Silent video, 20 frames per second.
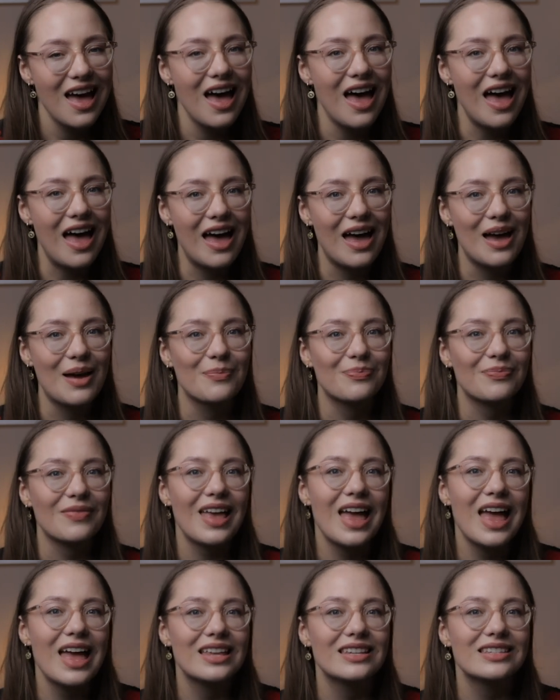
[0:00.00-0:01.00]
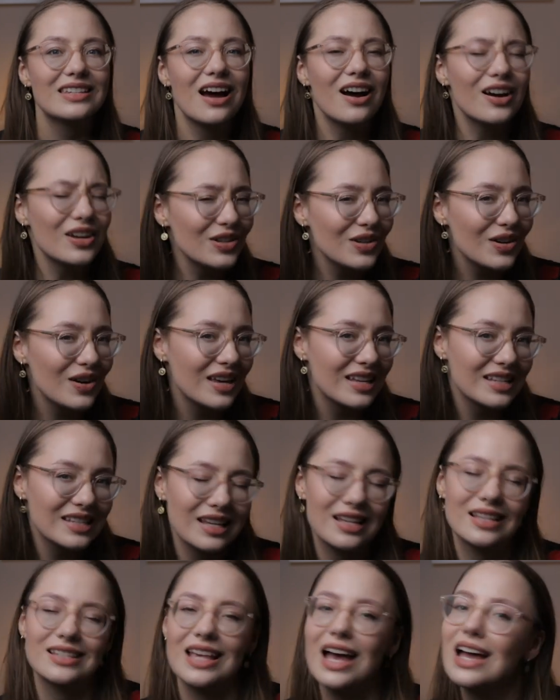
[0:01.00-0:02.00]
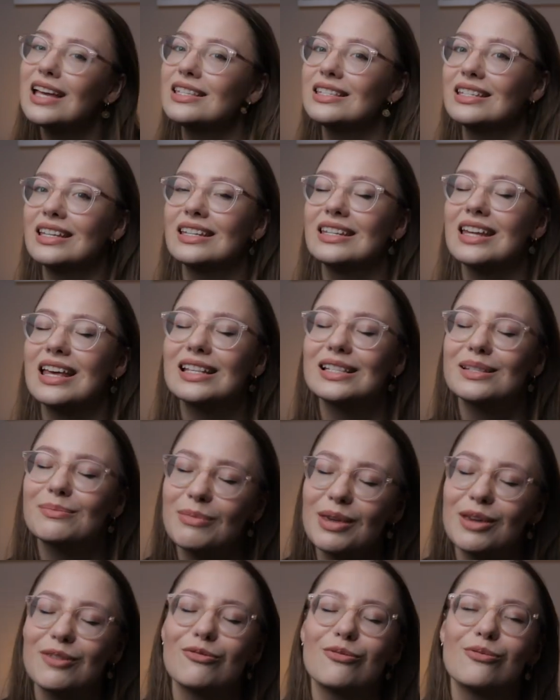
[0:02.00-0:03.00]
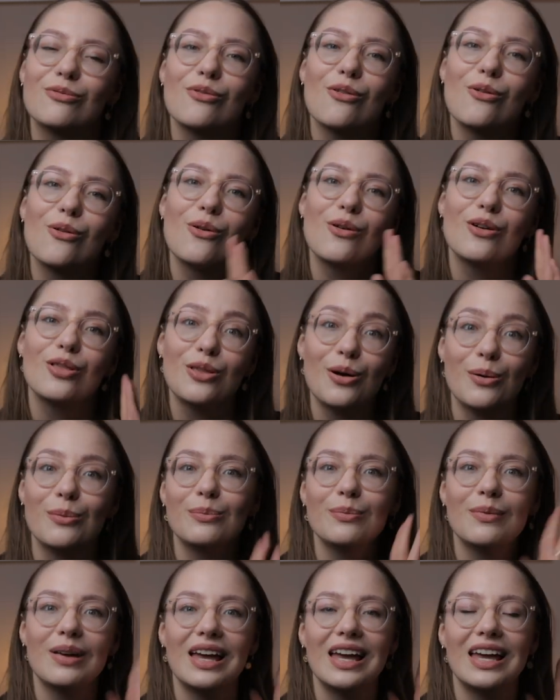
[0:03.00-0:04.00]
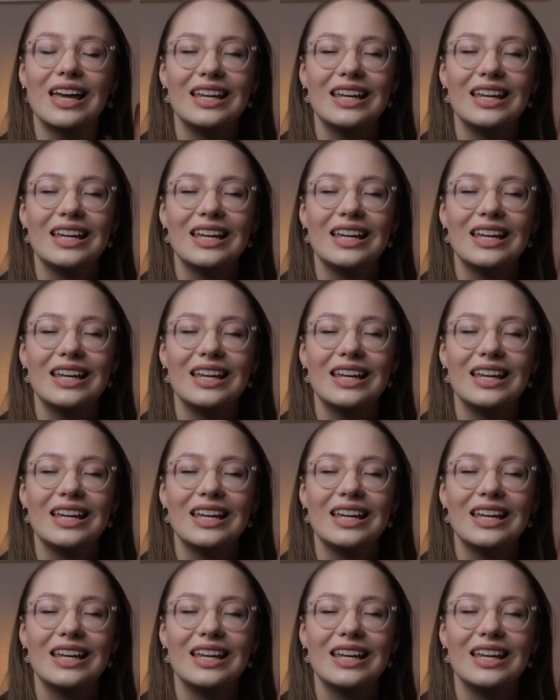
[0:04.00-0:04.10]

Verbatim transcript: Um, and are you as excited as me for L'Homme